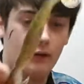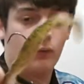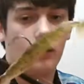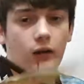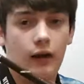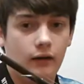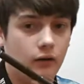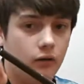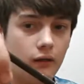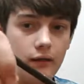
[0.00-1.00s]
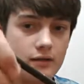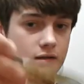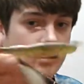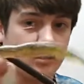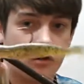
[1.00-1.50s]
And what I like to do with this
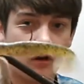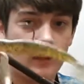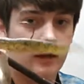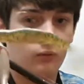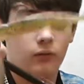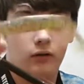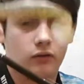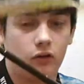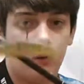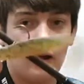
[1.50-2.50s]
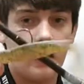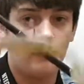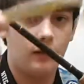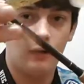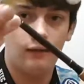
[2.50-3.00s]
is just crank it or throw it out
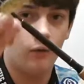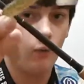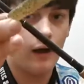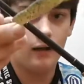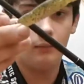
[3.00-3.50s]
there and then wind it